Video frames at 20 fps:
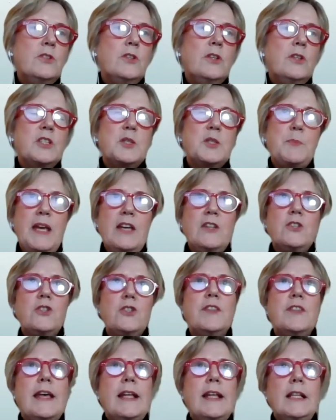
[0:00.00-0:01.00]
expand
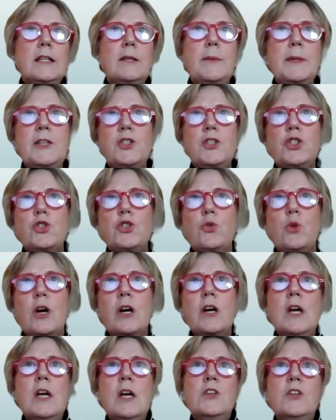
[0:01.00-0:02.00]
on that a little? Sure.
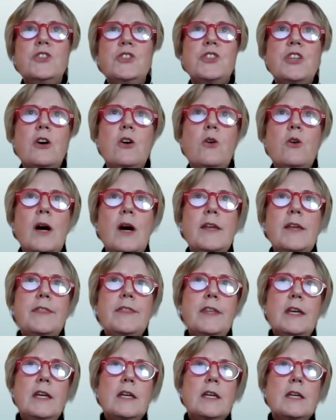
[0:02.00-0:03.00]
So I
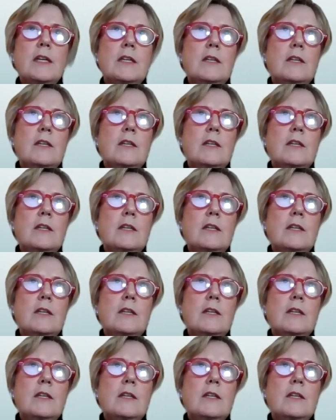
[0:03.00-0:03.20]
think,